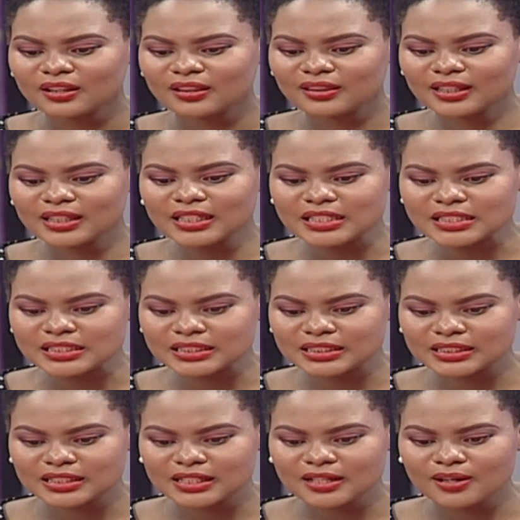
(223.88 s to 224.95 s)
Thing is,
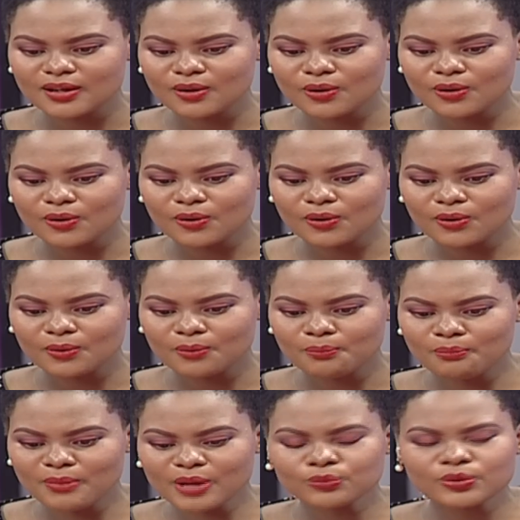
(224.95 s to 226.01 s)

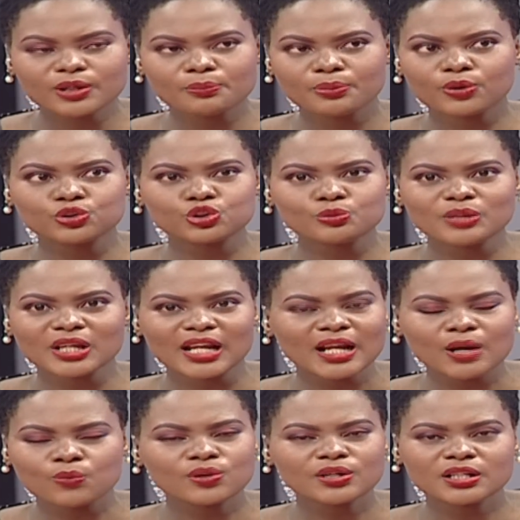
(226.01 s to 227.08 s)
men would approach me and I
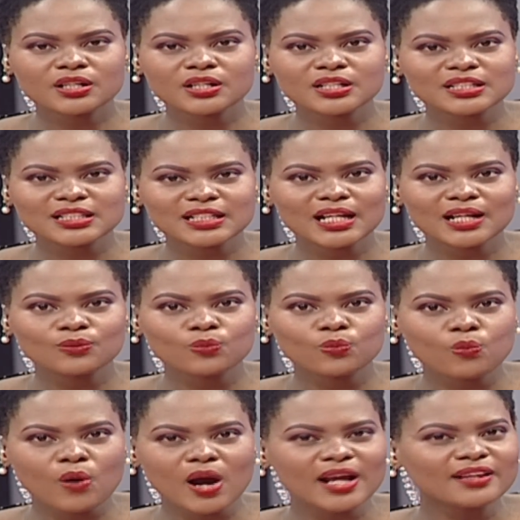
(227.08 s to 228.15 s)
wouldn't understand
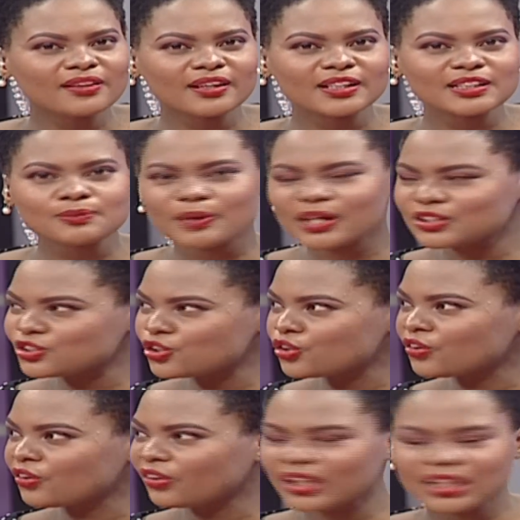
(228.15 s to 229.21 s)
why they expect
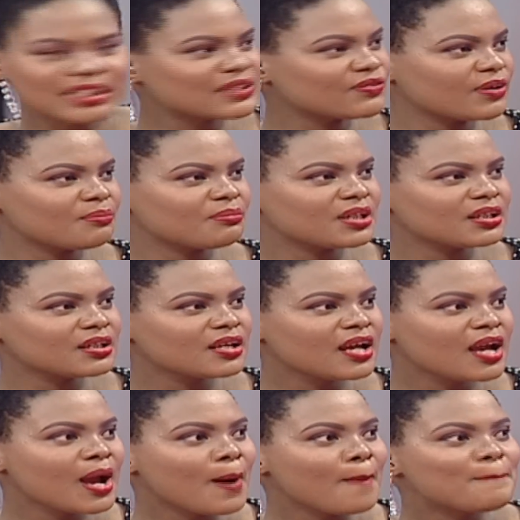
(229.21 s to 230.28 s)
certain things from me.
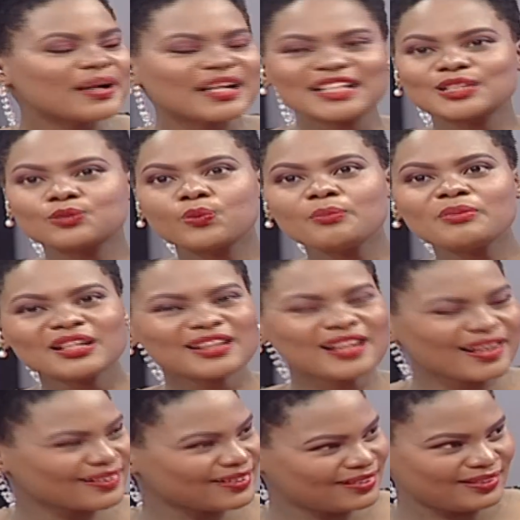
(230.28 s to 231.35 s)
But it's women
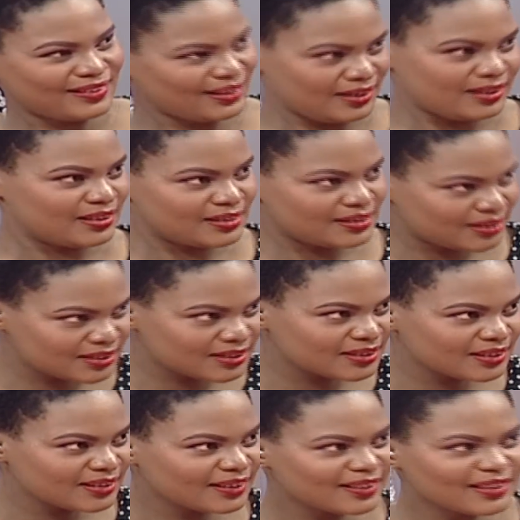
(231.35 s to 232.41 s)
like these
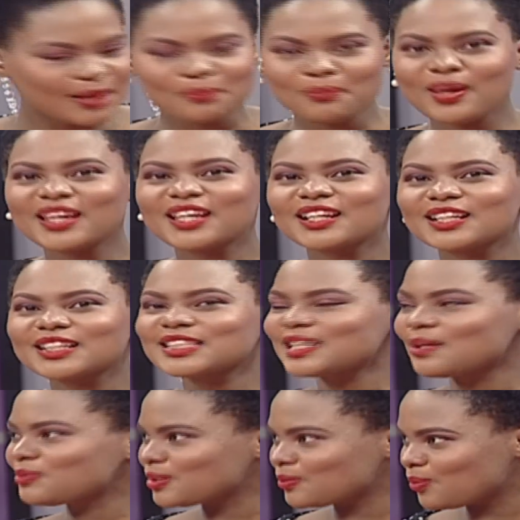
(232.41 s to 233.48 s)
that make it
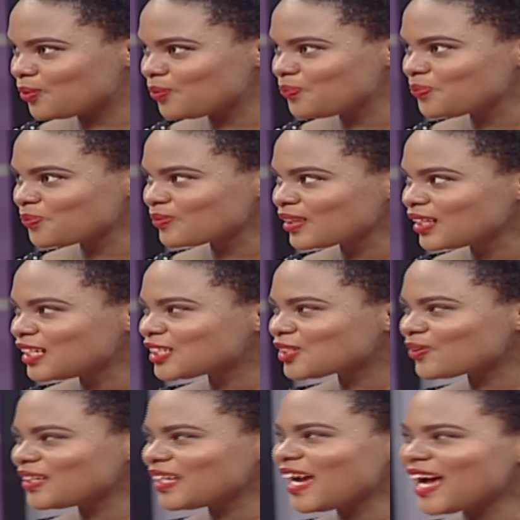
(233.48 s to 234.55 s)
acceptable. So
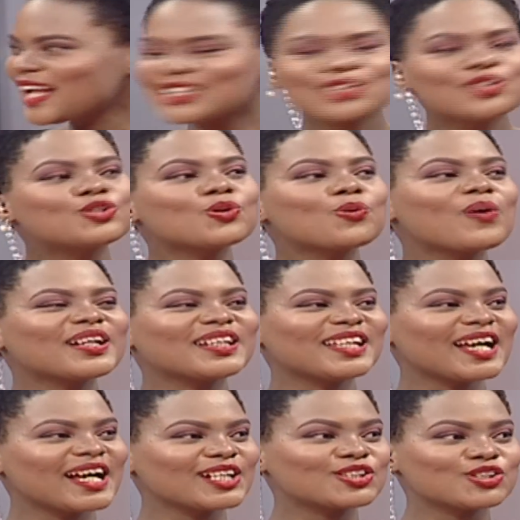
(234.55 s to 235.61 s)
he had to do what he
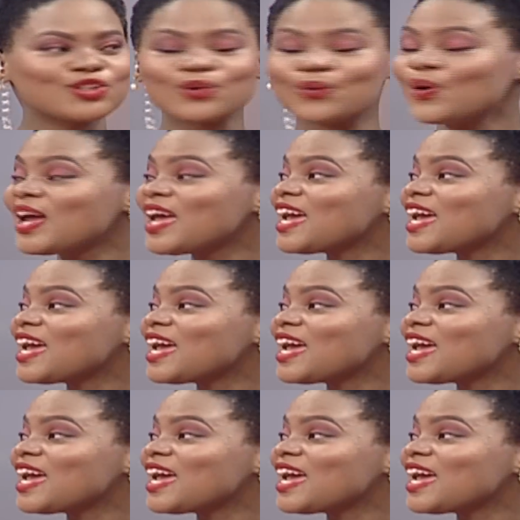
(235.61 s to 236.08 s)
had to do.